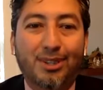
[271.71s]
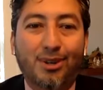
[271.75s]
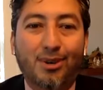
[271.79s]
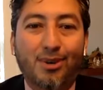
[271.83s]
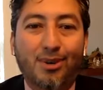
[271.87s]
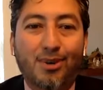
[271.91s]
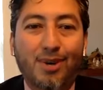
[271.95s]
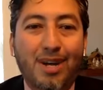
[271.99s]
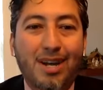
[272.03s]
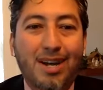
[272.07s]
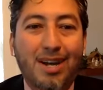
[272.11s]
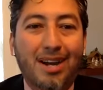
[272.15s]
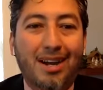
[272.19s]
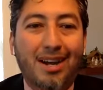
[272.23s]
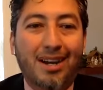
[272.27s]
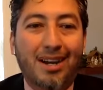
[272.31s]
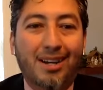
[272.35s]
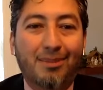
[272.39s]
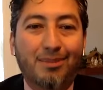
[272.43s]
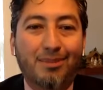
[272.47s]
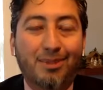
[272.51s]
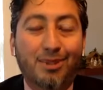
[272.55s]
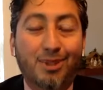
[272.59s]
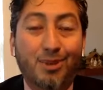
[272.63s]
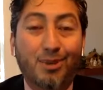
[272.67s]
So,
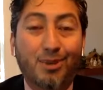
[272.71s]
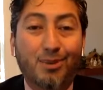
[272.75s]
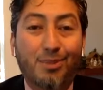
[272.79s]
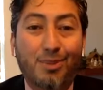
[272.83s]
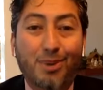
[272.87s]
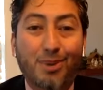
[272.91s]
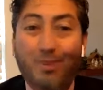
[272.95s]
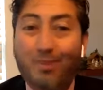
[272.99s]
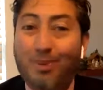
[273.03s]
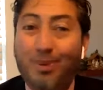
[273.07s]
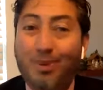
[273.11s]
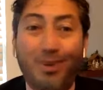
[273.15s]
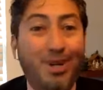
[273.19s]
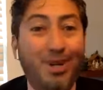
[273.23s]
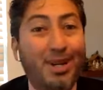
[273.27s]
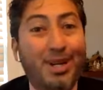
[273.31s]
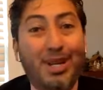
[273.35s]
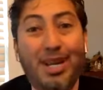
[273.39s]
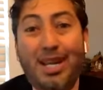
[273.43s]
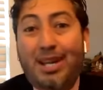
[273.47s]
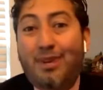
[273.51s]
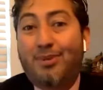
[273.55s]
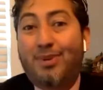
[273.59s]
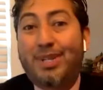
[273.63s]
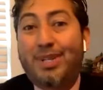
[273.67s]
um, so, but, but,
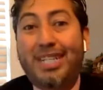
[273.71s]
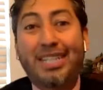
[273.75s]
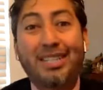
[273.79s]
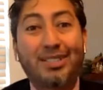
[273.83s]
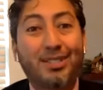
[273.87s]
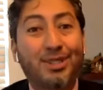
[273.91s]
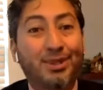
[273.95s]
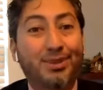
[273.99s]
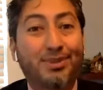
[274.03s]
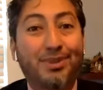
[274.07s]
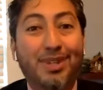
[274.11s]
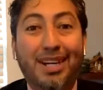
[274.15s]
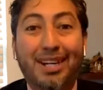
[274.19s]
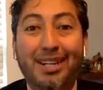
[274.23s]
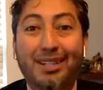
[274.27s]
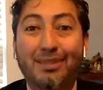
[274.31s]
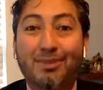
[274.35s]
and we need you.